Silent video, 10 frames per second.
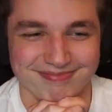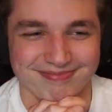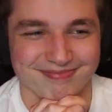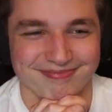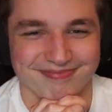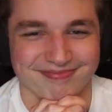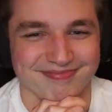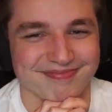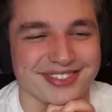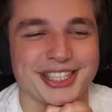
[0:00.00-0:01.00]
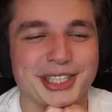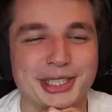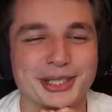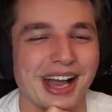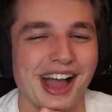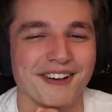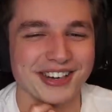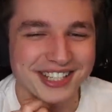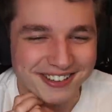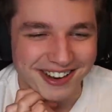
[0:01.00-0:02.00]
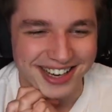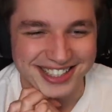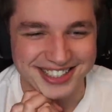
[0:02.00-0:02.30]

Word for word: Shut up! You have a crush